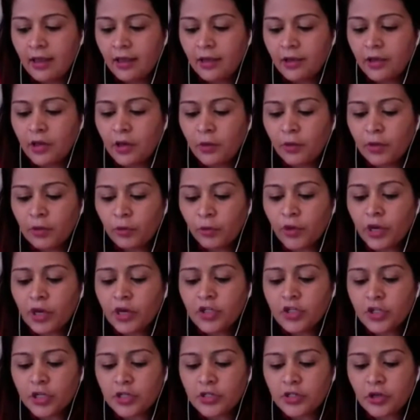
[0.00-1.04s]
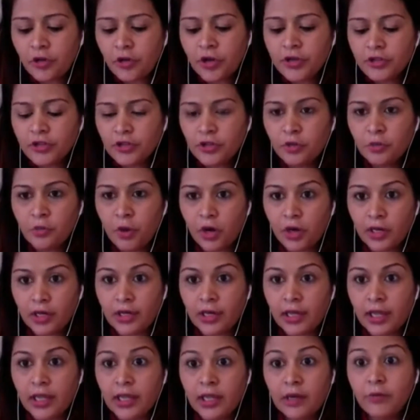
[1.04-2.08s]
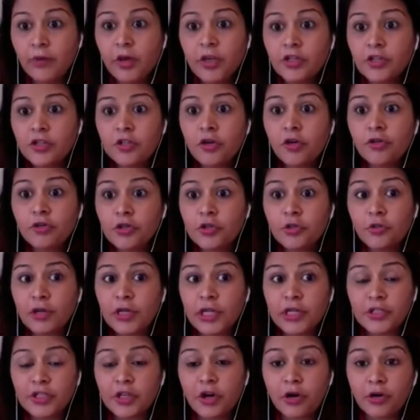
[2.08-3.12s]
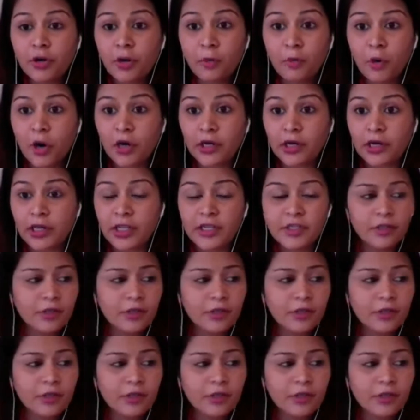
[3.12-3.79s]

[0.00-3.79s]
you know what, we're just going to do marketing and we're just going to do an internal marketing.